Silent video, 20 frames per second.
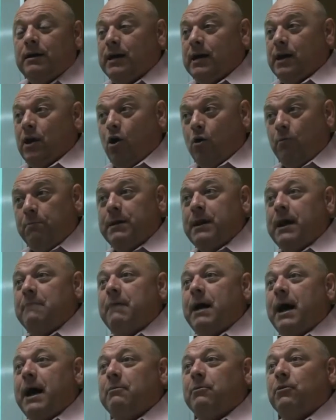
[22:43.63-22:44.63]
can open
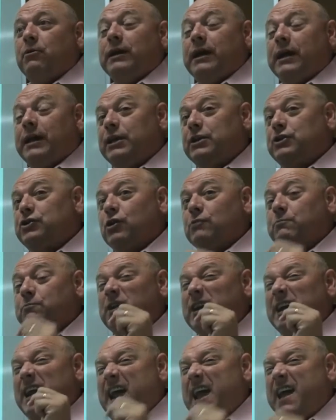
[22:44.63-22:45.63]
that Bible and
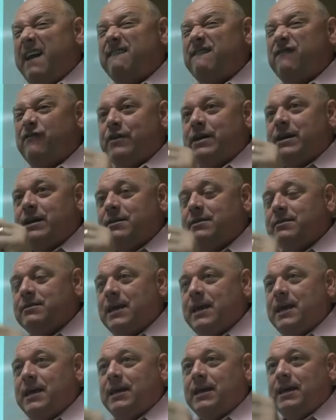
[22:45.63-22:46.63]
interpret
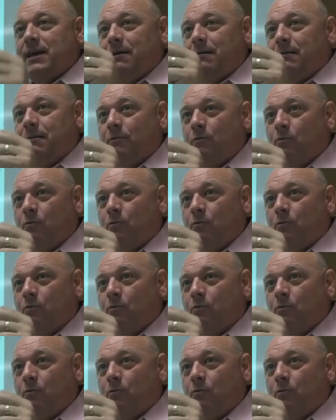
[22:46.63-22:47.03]
everything